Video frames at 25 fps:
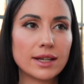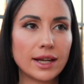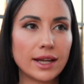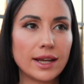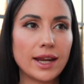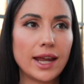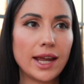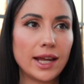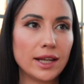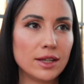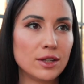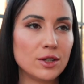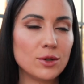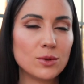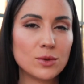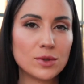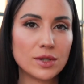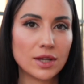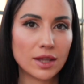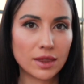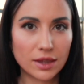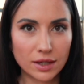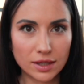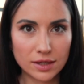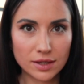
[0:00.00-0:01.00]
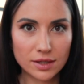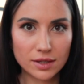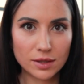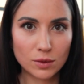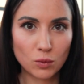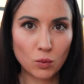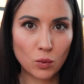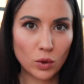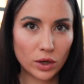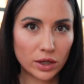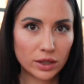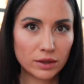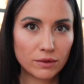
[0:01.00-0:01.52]
I hate using this
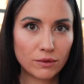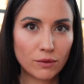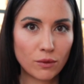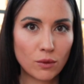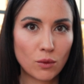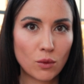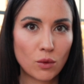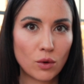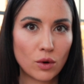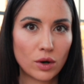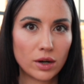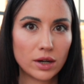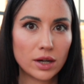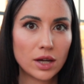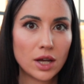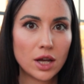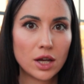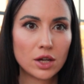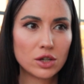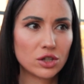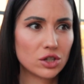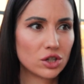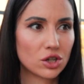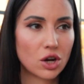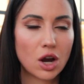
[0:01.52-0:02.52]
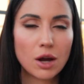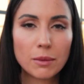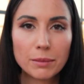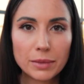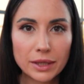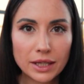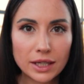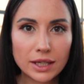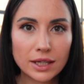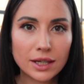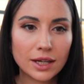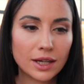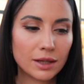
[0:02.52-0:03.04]
word for
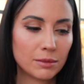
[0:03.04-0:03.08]
shopping.